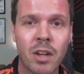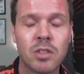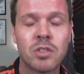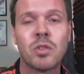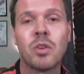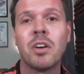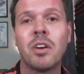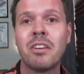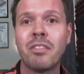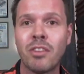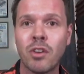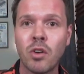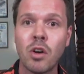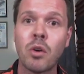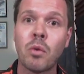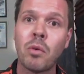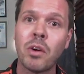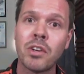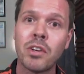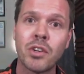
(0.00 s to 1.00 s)
So if you're
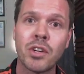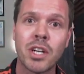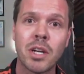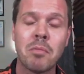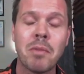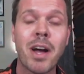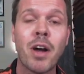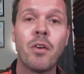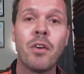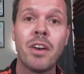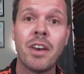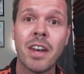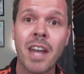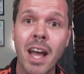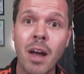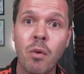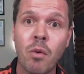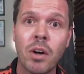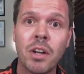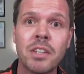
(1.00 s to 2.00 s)
wondering about
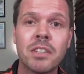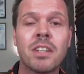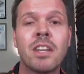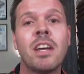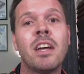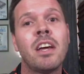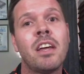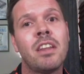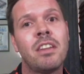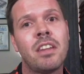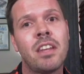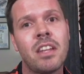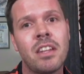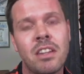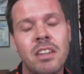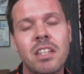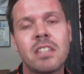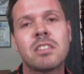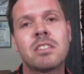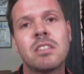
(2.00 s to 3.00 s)
now what, then
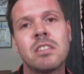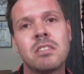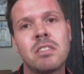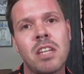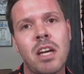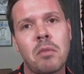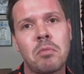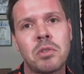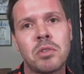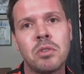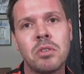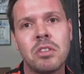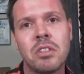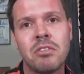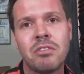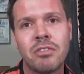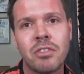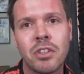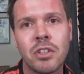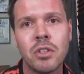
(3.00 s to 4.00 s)
this is the opportunity
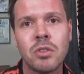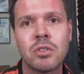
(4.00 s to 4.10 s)
for you.